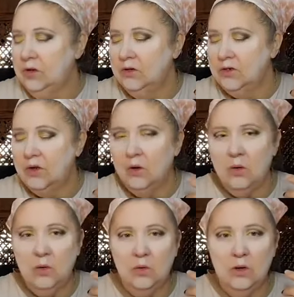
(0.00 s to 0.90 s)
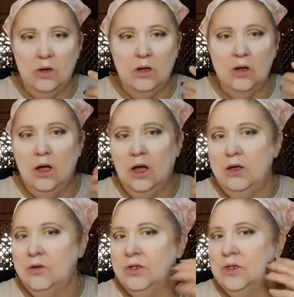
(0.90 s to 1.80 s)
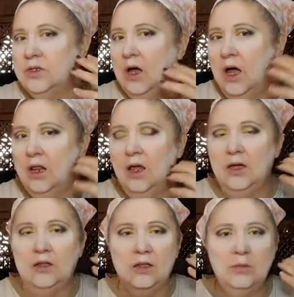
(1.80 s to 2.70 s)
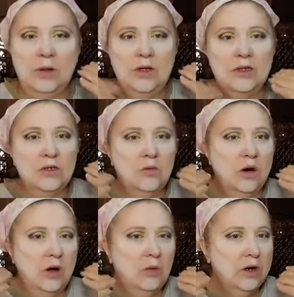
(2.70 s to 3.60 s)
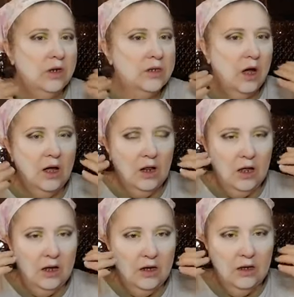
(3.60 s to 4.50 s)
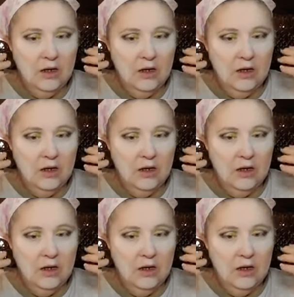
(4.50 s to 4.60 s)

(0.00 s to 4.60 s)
So I use it to highlight the places where I want it to highlight.